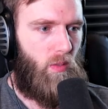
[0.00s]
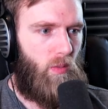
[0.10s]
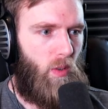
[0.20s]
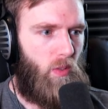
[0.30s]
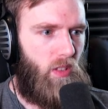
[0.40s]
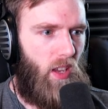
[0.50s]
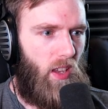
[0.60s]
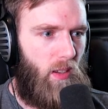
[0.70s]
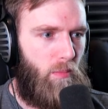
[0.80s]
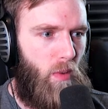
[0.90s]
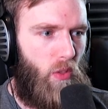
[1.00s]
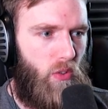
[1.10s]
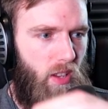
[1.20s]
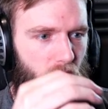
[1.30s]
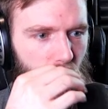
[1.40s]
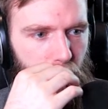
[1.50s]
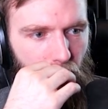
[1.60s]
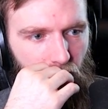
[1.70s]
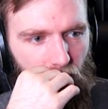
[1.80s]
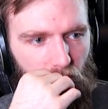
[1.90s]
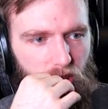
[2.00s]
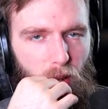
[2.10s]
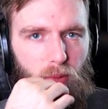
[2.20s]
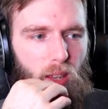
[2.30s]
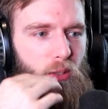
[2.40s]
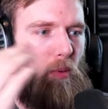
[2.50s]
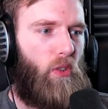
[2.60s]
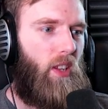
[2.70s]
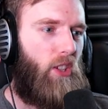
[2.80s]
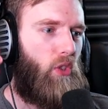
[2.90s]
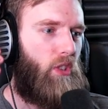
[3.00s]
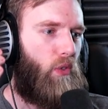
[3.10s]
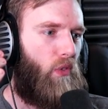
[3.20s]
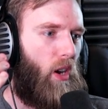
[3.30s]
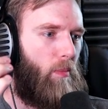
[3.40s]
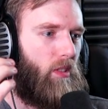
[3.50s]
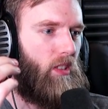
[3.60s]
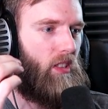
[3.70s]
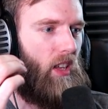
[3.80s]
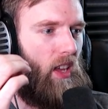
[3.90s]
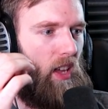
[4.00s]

What was that? Mother Nature's painkiller. Sometimes Mother Nature is your pharmacist.